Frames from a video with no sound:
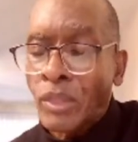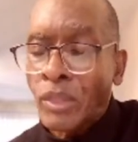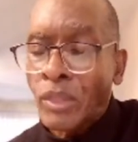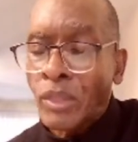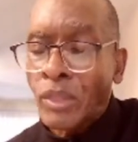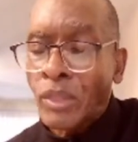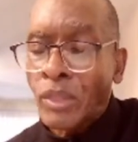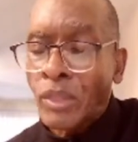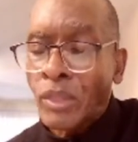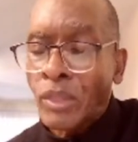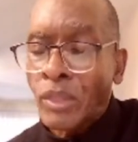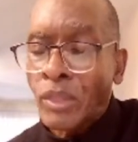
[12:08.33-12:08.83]

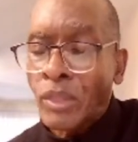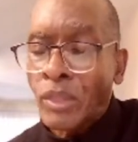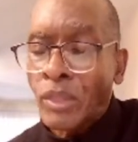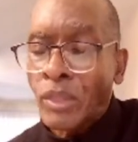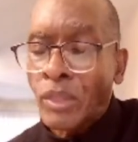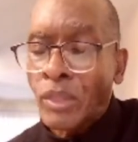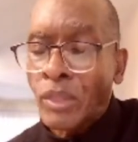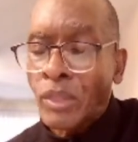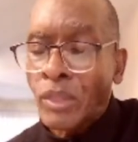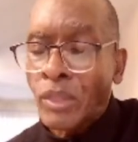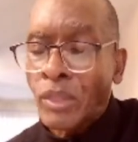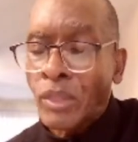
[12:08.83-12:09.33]
We got to
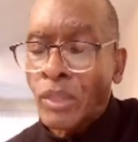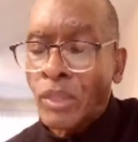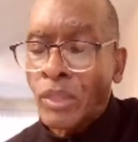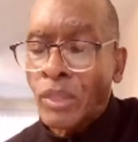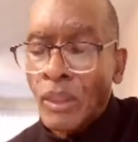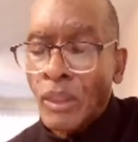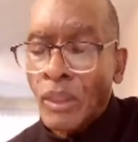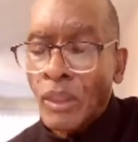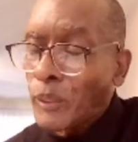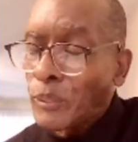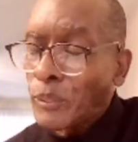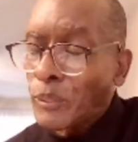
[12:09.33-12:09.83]
come out of our
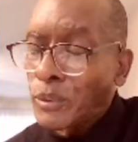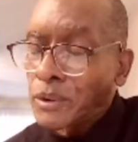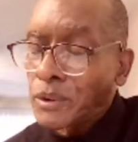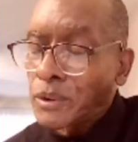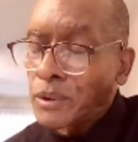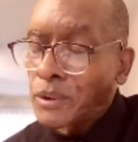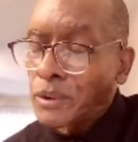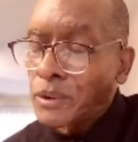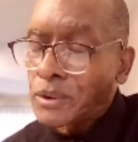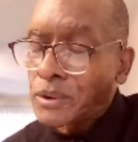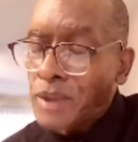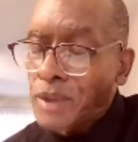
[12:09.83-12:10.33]
comfort
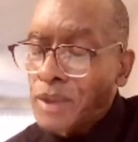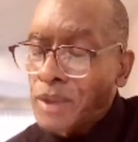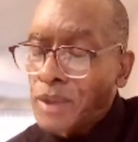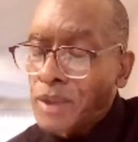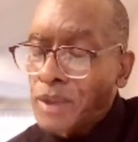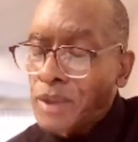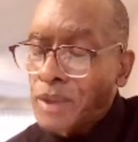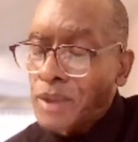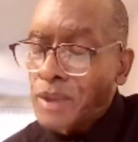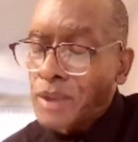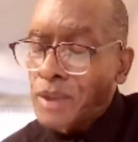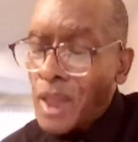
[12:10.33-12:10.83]
zone.
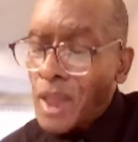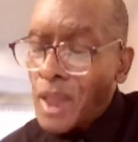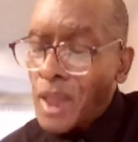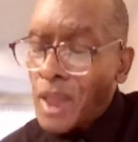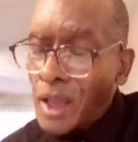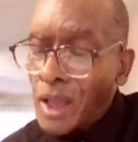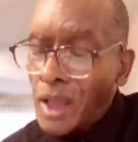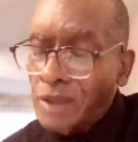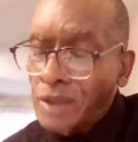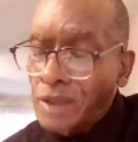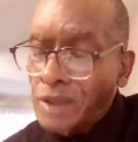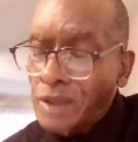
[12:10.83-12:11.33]

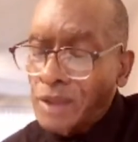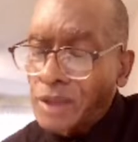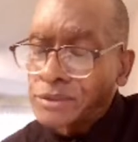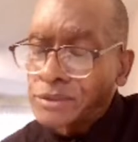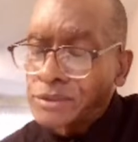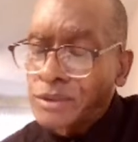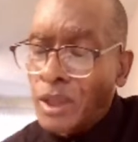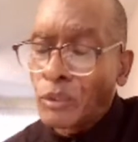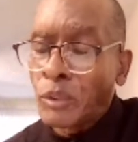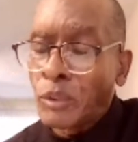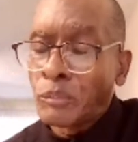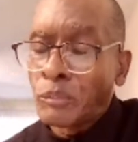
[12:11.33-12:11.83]
God
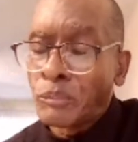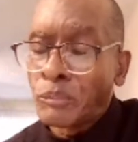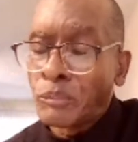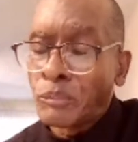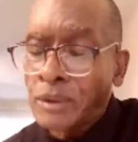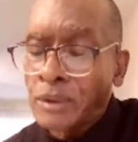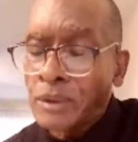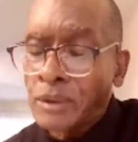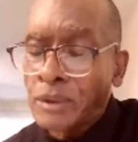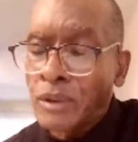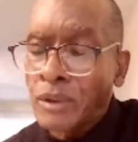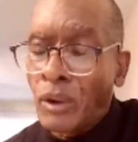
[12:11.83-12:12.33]
will
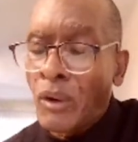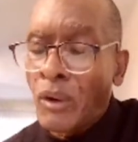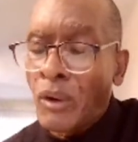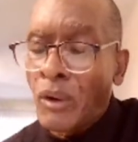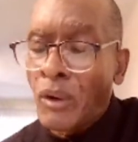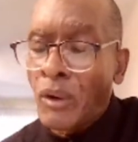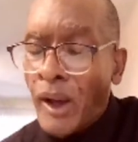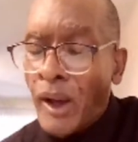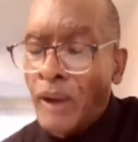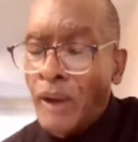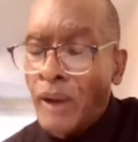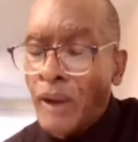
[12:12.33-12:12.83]
protect us. We
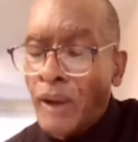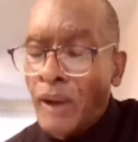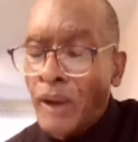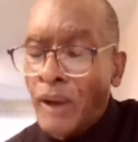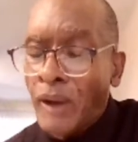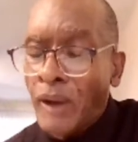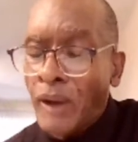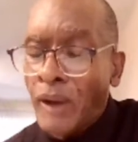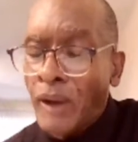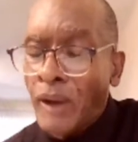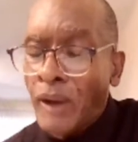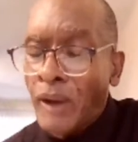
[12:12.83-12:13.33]
must
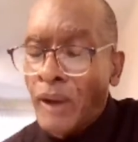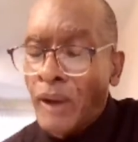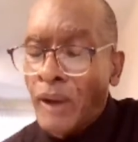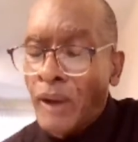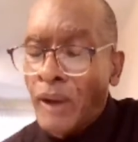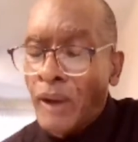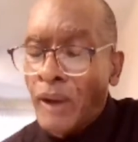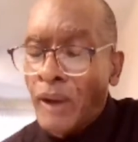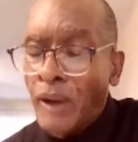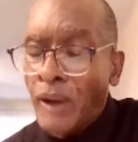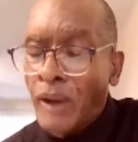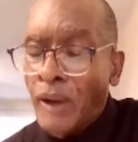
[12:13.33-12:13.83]
go
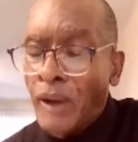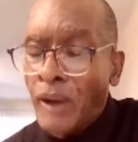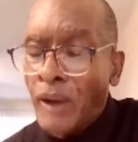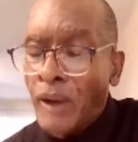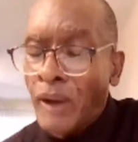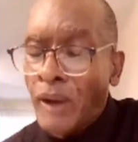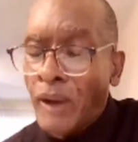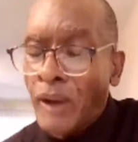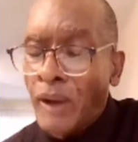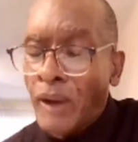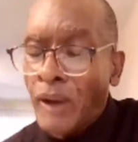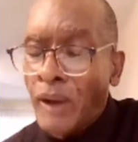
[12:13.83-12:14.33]
out to the
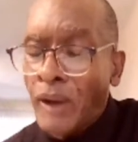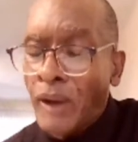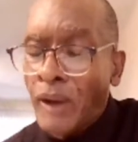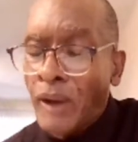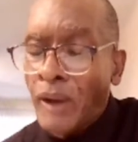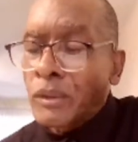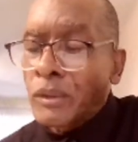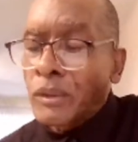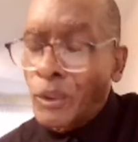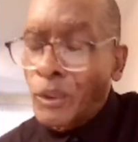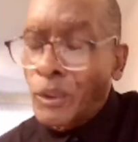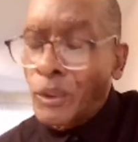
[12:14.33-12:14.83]
world.
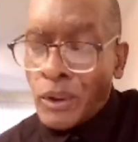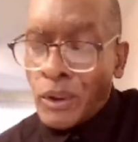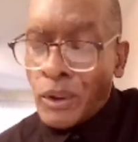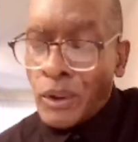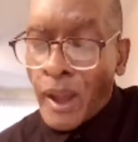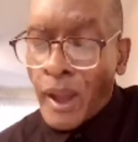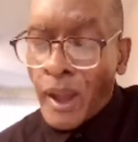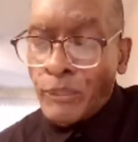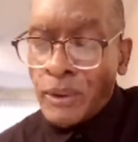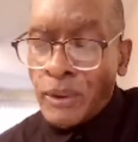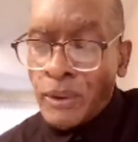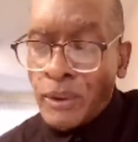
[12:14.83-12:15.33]

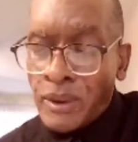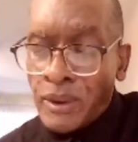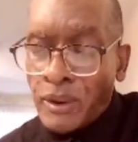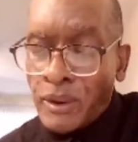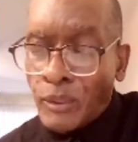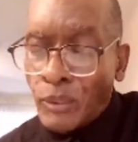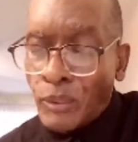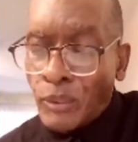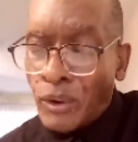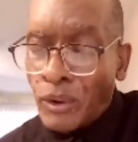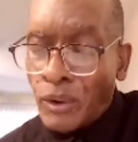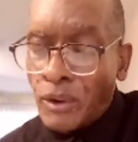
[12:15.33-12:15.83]
Did
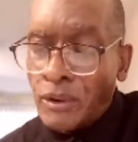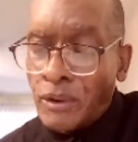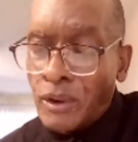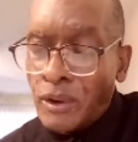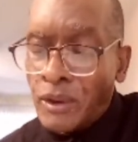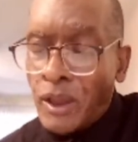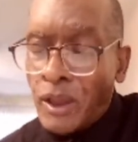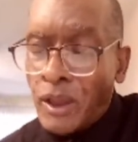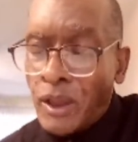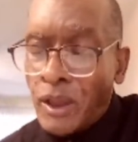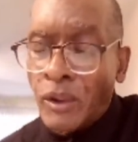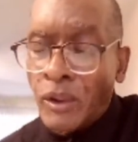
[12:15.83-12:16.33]
you see what
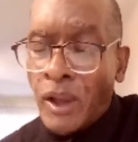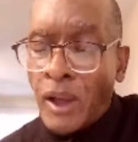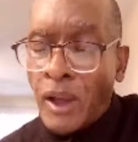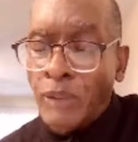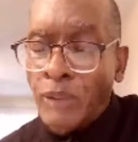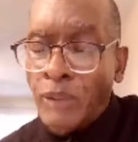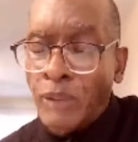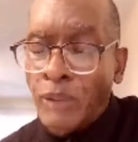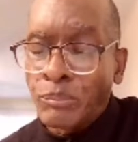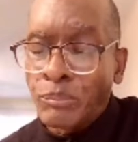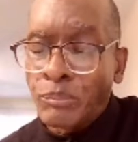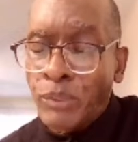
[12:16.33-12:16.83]
happened
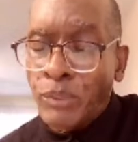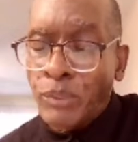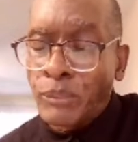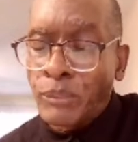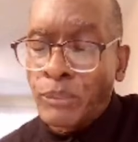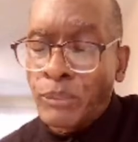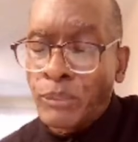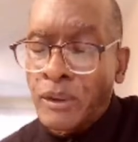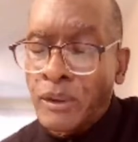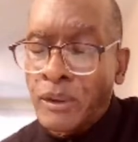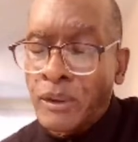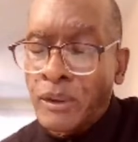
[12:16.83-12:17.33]
in the world
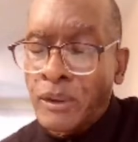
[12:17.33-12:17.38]
today?